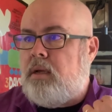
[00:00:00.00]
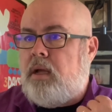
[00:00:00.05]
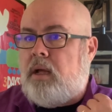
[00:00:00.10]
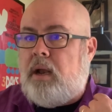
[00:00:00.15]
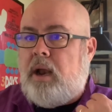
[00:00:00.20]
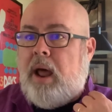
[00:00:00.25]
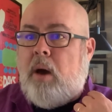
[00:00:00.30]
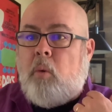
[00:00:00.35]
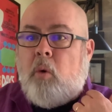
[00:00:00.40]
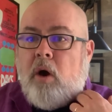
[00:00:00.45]

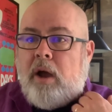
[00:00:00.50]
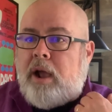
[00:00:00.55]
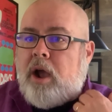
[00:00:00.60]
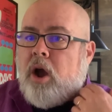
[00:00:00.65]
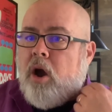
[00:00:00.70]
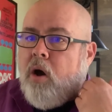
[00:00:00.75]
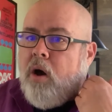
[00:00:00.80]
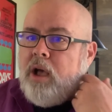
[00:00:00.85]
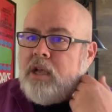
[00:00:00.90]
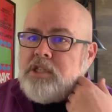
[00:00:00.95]
Now, what
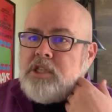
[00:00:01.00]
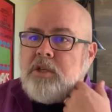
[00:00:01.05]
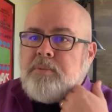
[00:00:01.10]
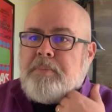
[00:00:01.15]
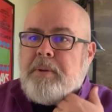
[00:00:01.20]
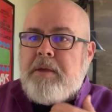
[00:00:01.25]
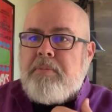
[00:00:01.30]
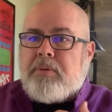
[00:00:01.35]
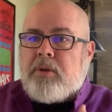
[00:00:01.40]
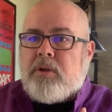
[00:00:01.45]
causes
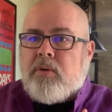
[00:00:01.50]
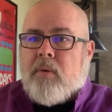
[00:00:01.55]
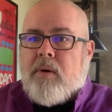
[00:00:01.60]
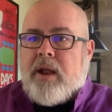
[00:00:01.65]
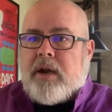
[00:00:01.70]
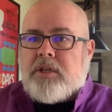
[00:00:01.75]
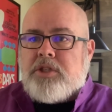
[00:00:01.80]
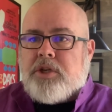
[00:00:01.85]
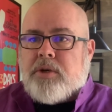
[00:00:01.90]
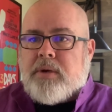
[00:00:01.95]
people to
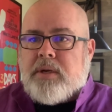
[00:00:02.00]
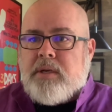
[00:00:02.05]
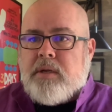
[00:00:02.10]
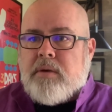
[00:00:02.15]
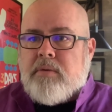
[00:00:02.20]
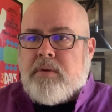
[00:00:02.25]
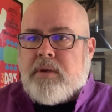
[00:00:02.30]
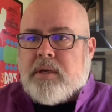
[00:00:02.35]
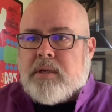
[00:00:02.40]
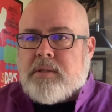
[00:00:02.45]
want to join
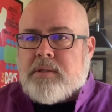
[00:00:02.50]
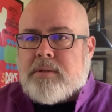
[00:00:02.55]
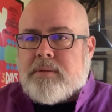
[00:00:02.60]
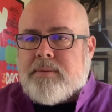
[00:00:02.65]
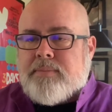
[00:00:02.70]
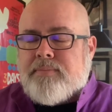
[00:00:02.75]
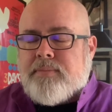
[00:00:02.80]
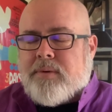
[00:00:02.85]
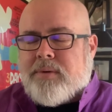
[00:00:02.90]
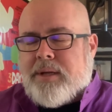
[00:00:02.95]
unions?
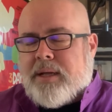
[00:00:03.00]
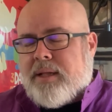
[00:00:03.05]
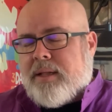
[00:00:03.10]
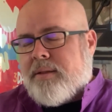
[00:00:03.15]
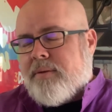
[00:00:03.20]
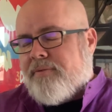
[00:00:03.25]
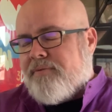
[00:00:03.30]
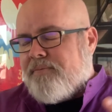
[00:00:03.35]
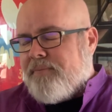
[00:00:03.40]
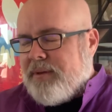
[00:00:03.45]
Well,
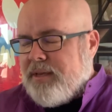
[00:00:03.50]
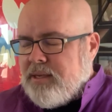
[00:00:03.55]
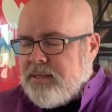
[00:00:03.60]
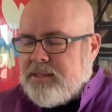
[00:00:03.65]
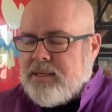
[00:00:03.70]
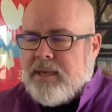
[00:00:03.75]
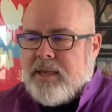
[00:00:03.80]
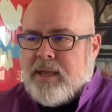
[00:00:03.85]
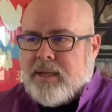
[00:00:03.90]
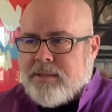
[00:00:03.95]
the
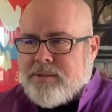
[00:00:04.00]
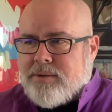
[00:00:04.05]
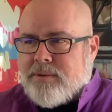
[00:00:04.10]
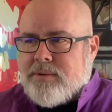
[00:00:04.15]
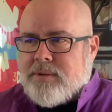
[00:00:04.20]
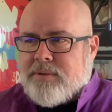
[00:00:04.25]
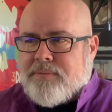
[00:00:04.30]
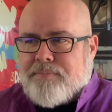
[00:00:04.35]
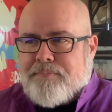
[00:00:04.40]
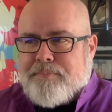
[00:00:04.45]
easy
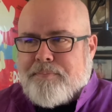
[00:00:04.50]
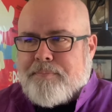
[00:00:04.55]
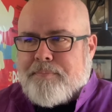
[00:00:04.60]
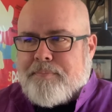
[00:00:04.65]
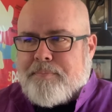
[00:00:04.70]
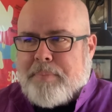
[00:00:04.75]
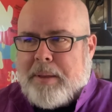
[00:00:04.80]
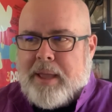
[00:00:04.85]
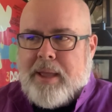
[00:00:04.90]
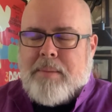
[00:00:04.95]
answer is
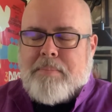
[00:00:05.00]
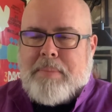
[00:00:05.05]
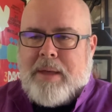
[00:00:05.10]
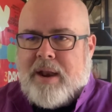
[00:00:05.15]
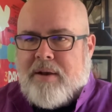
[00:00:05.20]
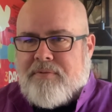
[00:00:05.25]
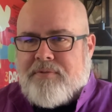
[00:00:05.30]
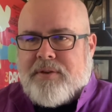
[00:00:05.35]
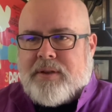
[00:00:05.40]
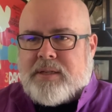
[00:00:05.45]
paying
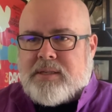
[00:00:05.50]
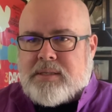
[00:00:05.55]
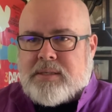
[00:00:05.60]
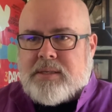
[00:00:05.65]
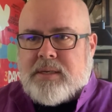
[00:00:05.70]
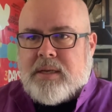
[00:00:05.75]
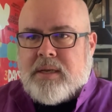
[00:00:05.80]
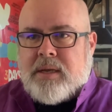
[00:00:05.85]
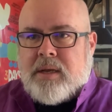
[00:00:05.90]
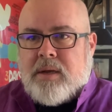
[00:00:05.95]
benefits,
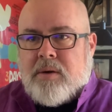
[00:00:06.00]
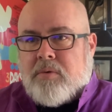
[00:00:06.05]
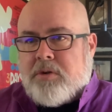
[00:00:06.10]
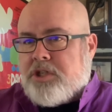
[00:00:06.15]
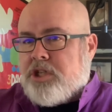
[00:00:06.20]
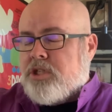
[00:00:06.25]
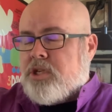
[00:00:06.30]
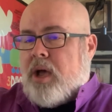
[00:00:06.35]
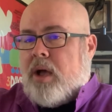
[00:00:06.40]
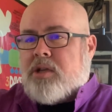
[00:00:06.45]

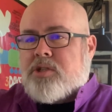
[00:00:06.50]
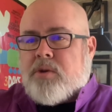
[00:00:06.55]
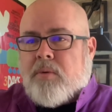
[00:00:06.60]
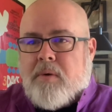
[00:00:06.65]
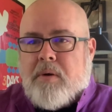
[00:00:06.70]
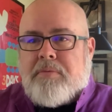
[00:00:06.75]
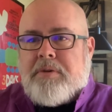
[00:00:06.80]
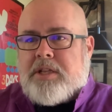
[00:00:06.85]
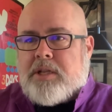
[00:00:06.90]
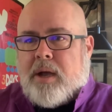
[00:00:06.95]
which is also
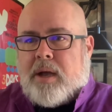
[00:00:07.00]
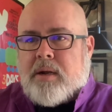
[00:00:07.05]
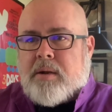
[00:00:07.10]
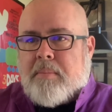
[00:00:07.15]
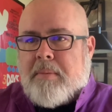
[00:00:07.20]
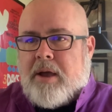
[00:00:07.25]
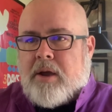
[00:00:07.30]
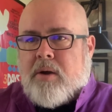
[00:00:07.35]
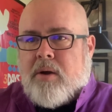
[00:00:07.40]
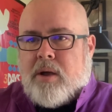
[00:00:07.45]
what we talked
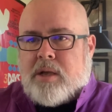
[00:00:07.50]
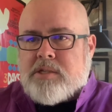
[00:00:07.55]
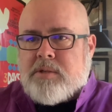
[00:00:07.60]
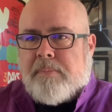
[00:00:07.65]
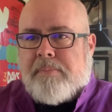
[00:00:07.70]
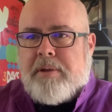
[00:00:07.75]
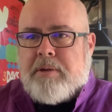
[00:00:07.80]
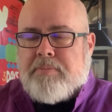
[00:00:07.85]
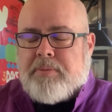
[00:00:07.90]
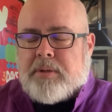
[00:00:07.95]
about
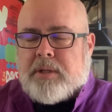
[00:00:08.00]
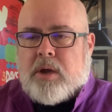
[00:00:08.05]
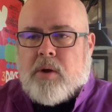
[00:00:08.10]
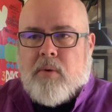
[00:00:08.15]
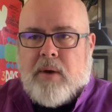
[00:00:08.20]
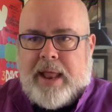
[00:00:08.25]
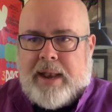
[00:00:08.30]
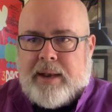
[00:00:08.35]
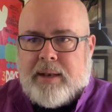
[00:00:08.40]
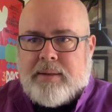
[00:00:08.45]
causing people to
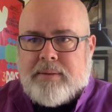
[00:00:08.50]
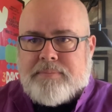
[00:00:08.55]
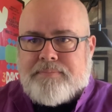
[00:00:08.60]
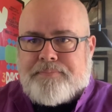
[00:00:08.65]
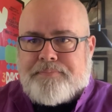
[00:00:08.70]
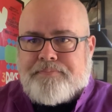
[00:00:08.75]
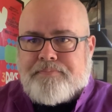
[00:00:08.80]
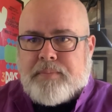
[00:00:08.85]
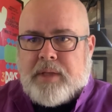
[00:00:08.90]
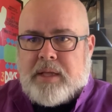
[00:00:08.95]
quit
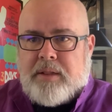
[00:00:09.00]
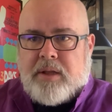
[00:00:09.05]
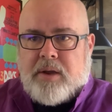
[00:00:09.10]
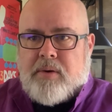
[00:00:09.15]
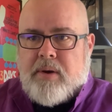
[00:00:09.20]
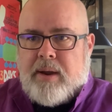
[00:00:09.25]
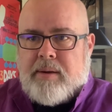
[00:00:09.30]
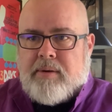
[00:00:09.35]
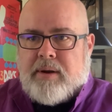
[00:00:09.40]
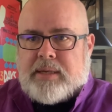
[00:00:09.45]
in the
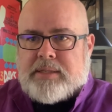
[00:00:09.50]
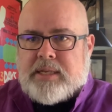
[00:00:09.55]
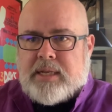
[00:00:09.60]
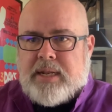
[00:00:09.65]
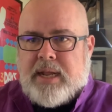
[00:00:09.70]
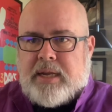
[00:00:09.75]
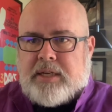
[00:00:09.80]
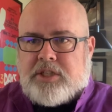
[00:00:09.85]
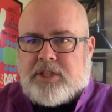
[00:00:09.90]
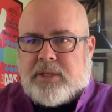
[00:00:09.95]
Great
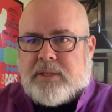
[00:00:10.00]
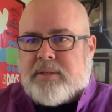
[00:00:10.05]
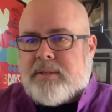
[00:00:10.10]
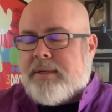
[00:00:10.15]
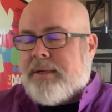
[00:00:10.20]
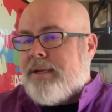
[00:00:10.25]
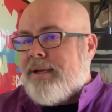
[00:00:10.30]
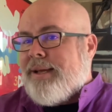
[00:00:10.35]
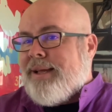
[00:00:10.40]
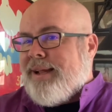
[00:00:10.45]
Resignation.
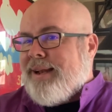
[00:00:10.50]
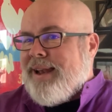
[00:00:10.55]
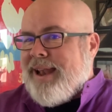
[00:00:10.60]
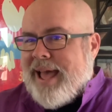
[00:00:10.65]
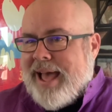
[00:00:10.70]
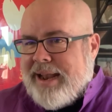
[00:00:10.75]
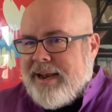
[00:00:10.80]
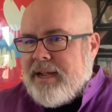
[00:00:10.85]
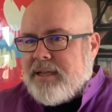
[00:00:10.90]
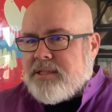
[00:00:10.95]

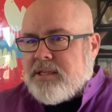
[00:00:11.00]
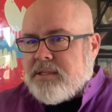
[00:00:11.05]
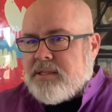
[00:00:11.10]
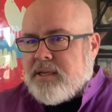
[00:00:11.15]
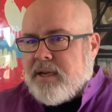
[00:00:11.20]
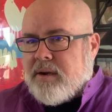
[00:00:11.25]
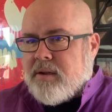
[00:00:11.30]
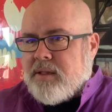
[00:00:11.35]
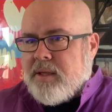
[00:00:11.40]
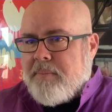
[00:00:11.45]
Not
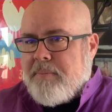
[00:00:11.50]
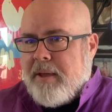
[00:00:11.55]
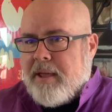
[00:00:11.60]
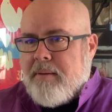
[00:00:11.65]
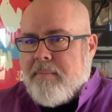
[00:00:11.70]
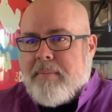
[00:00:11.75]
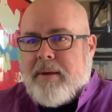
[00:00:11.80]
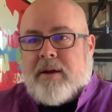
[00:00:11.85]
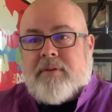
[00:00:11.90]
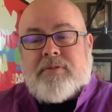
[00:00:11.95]
necessarily
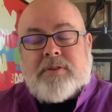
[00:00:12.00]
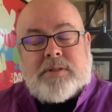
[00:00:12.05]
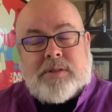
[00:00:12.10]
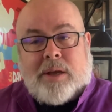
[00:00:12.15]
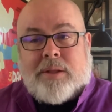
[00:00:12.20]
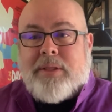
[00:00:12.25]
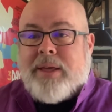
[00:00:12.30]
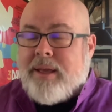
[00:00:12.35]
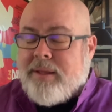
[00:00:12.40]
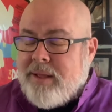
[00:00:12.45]
paying benefits,
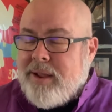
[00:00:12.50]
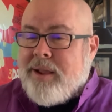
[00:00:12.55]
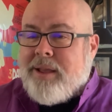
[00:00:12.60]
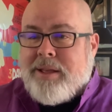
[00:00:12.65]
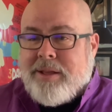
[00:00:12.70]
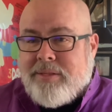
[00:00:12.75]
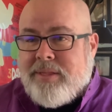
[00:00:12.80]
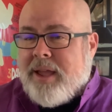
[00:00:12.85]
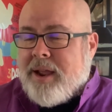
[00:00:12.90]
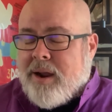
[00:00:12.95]
although
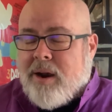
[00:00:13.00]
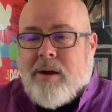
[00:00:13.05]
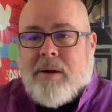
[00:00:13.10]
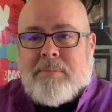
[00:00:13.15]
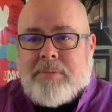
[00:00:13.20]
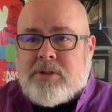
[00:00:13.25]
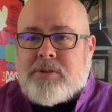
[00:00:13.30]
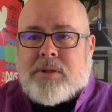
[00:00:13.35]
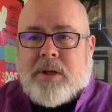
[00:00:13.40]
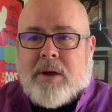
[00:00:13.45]
they are
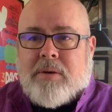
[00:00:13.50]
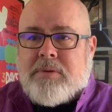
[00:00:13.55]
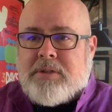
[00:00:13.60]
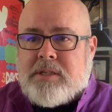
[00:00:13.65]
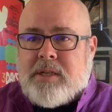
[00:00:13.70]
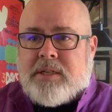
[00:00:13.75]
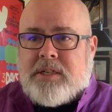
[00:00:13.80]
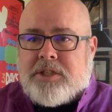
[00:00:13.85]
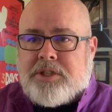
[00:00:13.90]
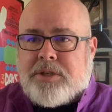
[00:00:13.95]
almost always
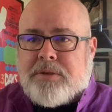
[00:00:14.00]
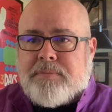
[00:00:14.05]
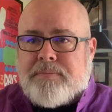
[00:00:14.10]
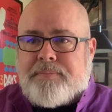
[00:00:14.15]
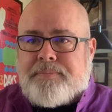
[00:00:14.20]
an issue.